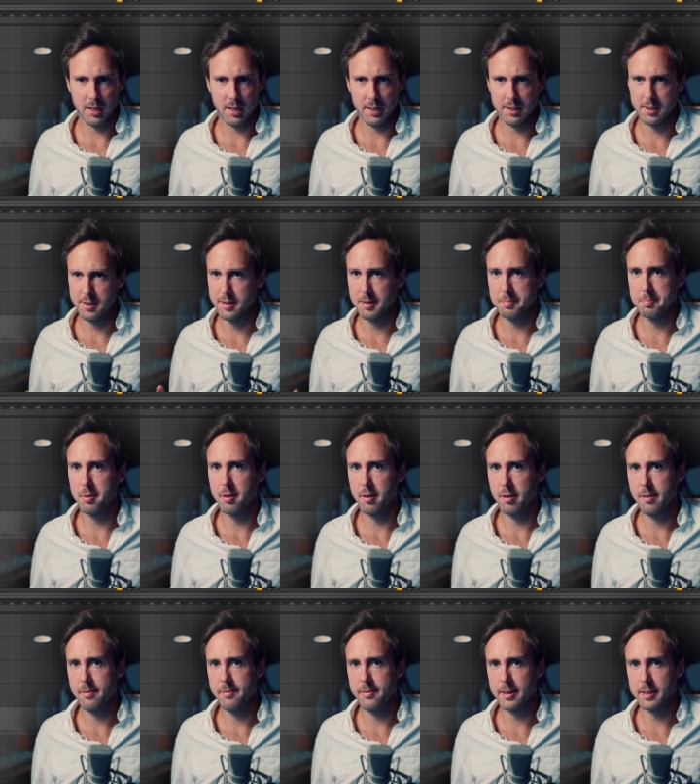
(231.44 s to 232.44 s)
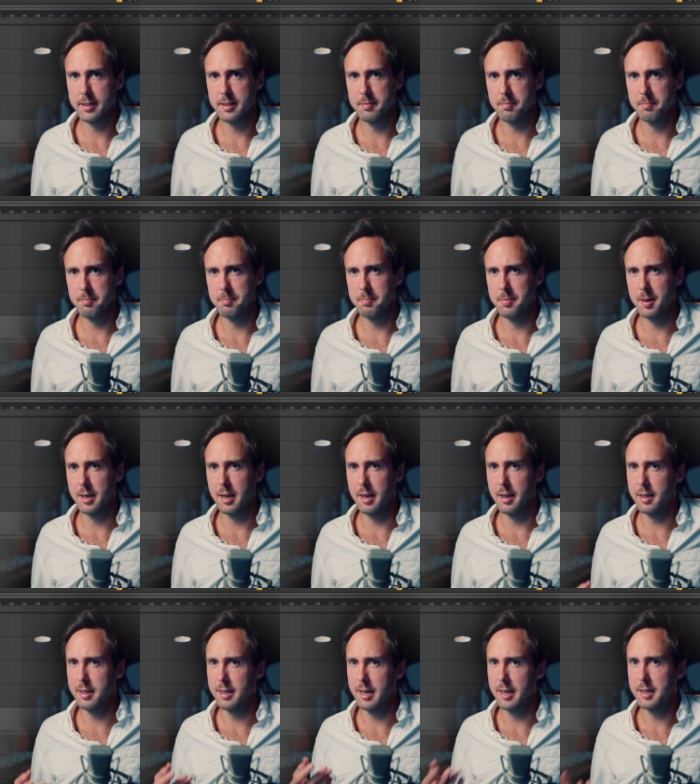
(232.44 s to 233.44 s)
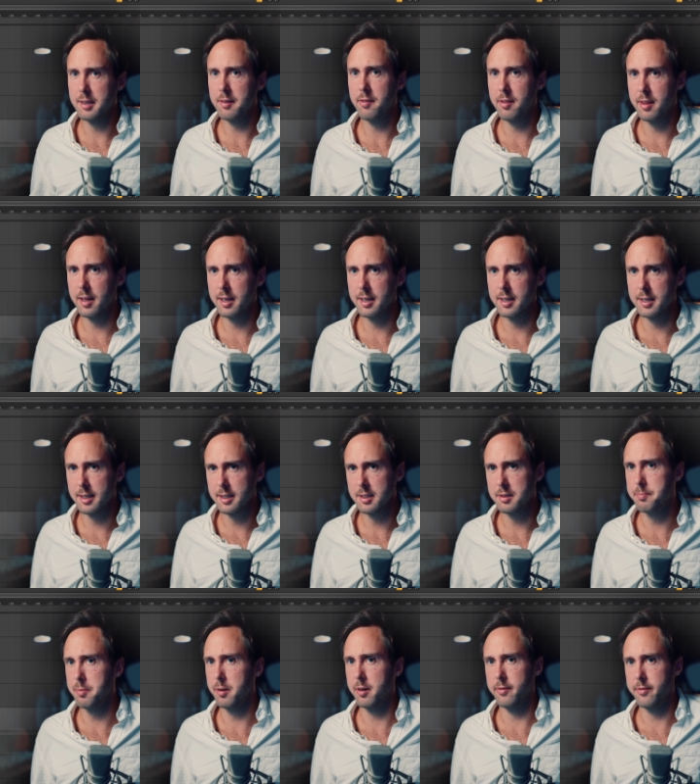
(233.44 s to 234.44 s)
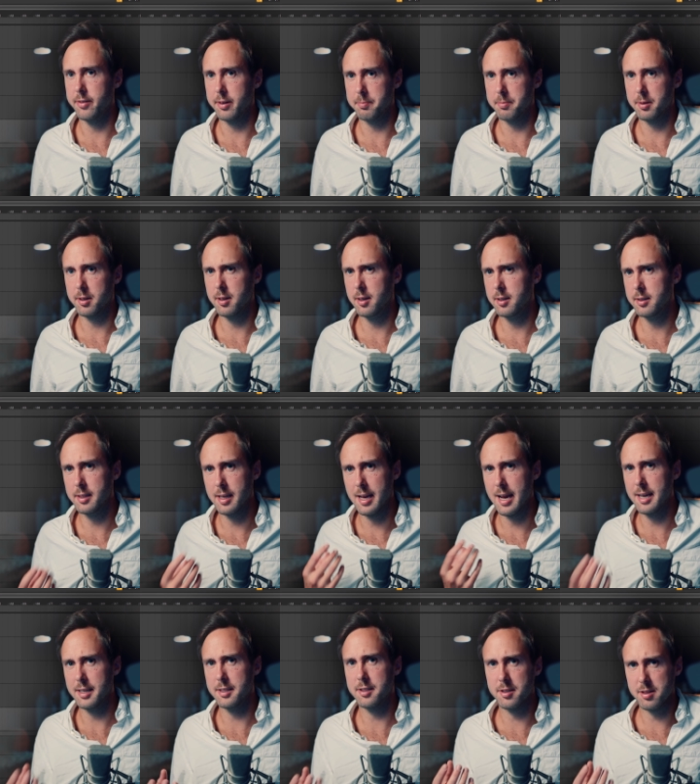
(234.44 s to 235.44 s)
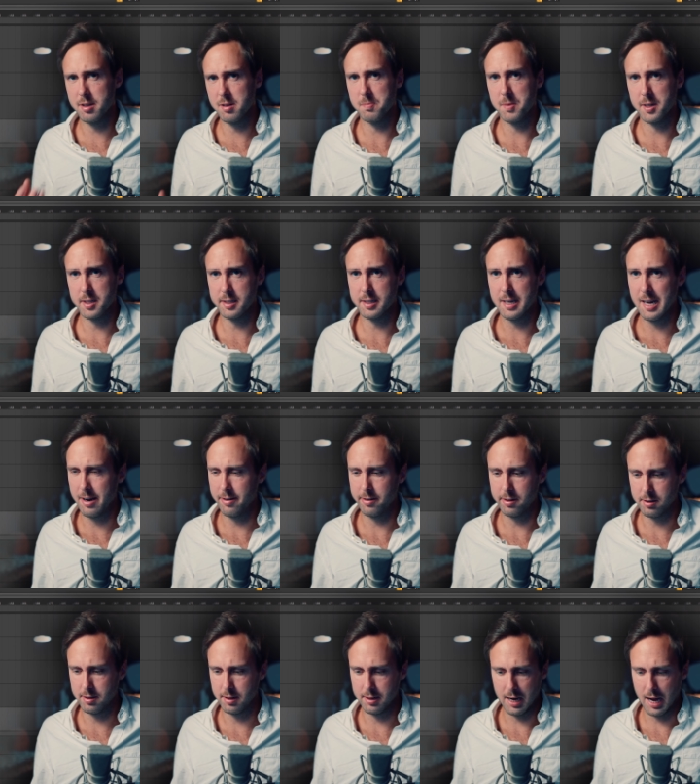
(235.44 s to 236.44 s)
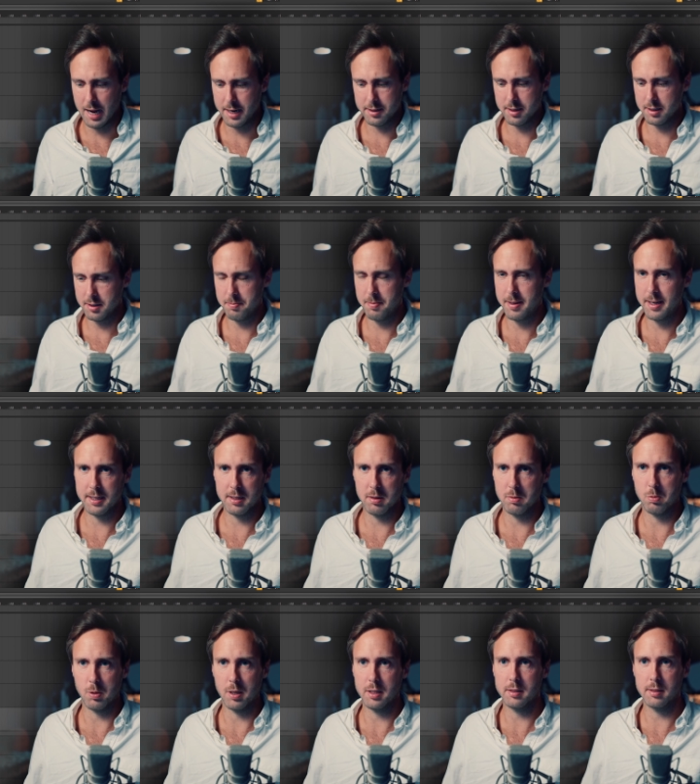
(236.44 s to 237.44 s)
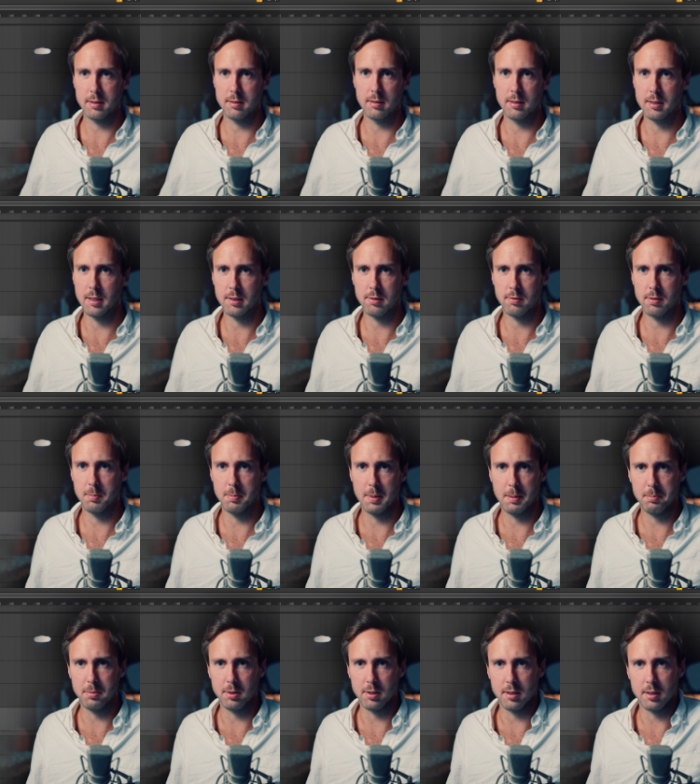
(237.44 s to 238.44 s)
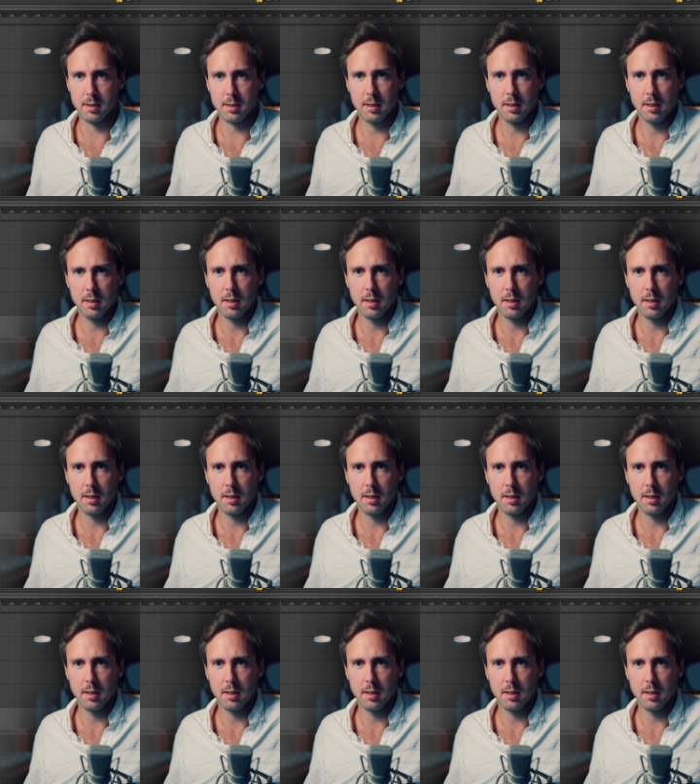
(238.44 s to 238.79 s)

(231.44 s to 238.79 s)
it's not perfect, but I kind of think it is perfect because it has so much character. I just played it once to just remember it.